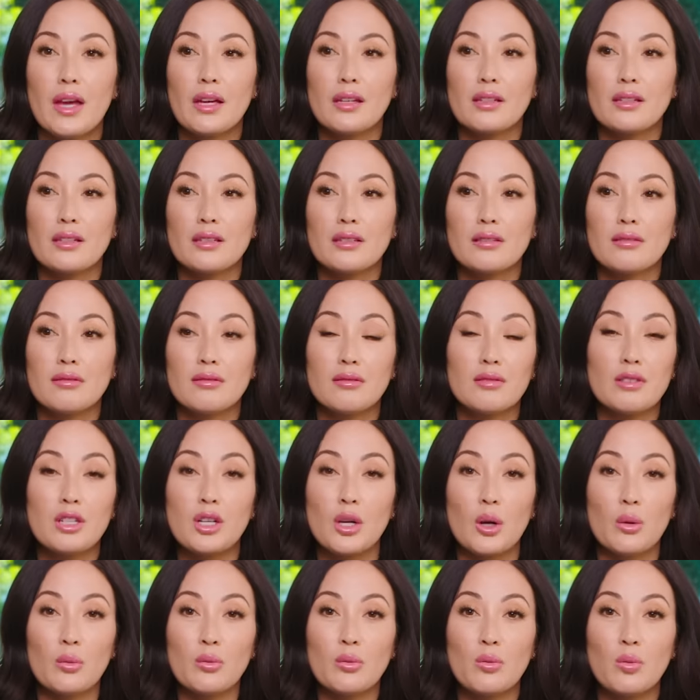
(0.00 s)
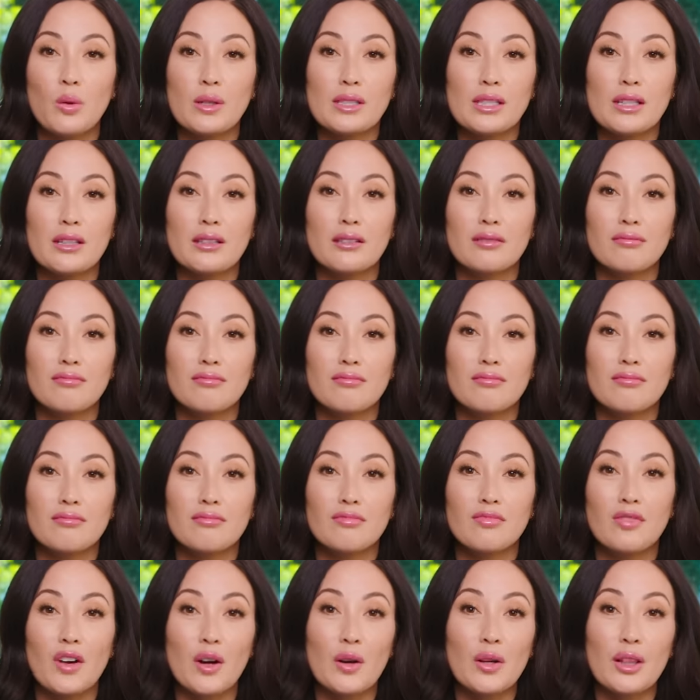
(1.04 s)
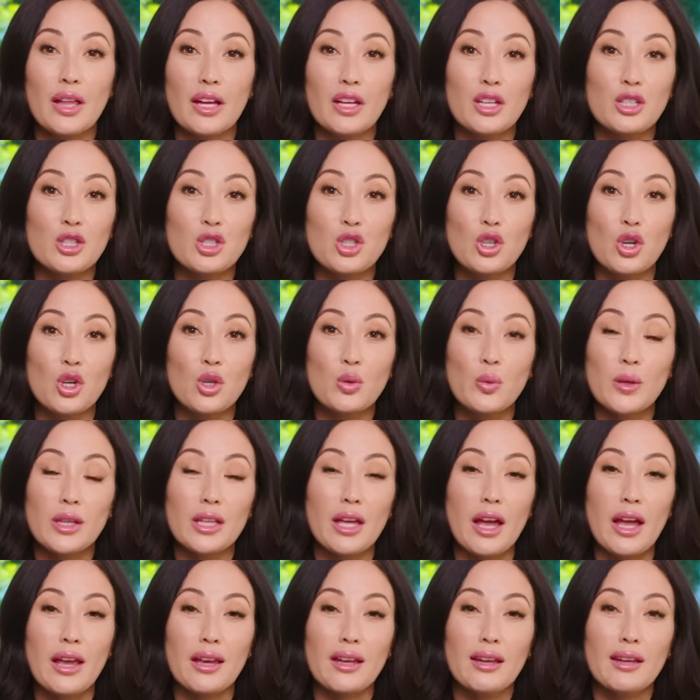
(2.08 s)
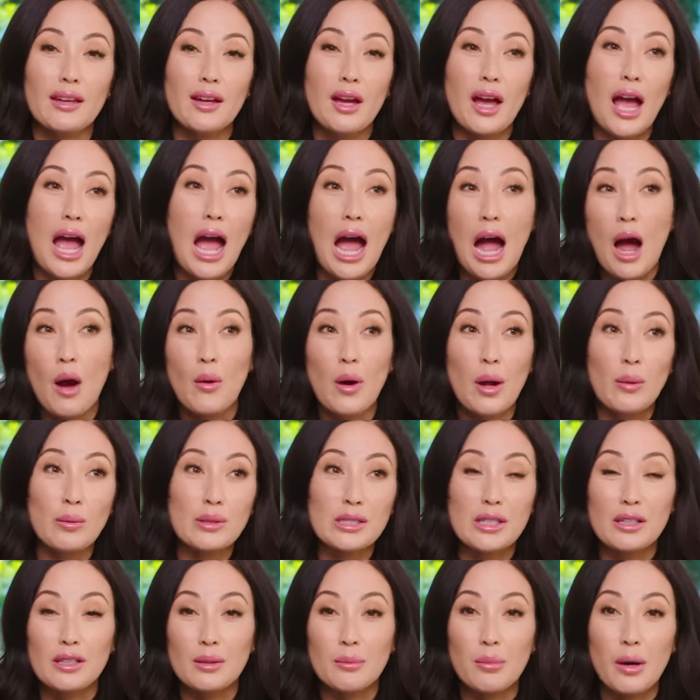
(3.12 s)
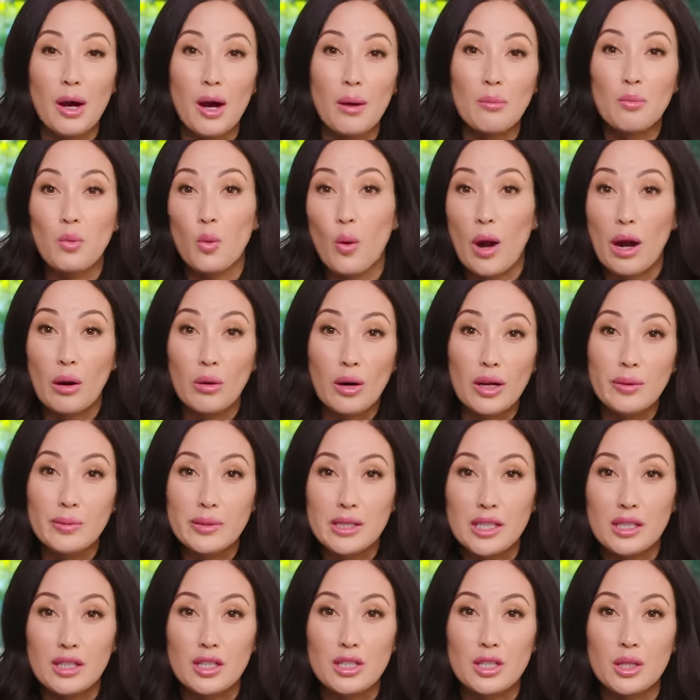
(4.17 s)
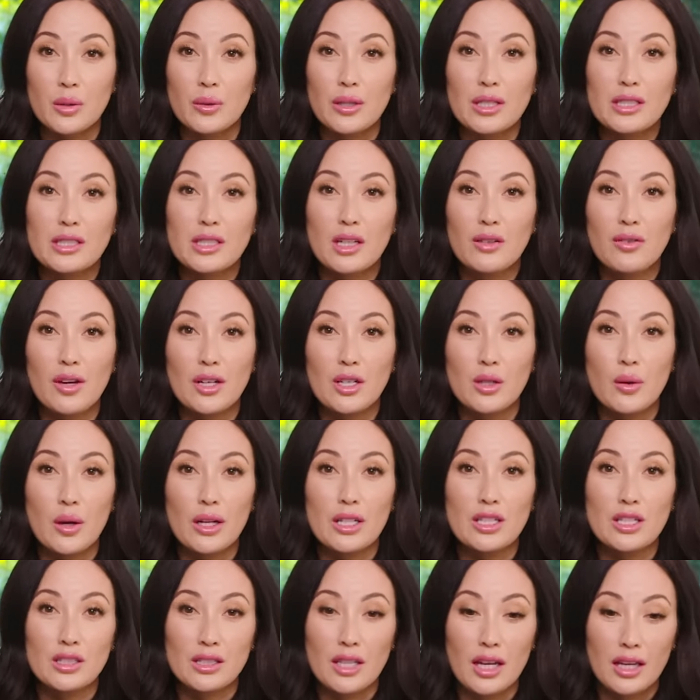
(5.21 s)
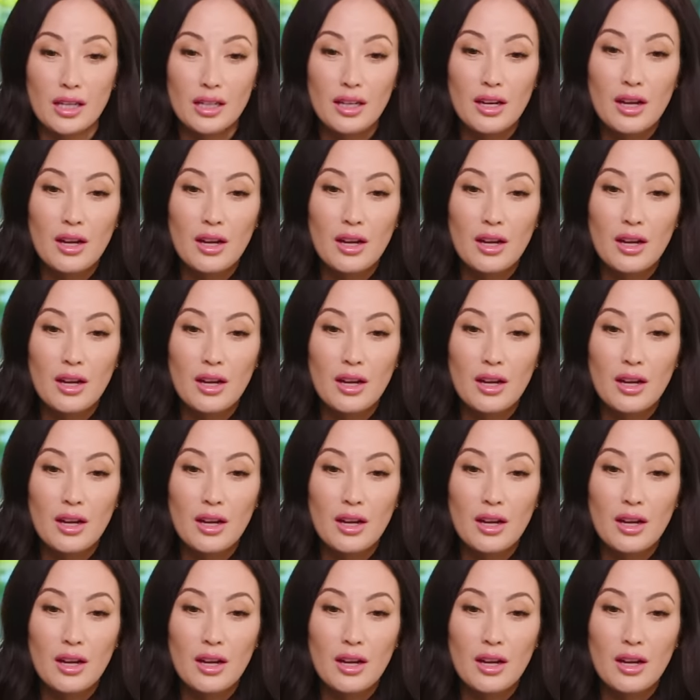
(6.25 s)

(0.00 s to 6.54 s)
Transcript: and, you know, wasn't very like concerned with like how I was gonna pump, where I was gonna do it and stuff. I knew I could just like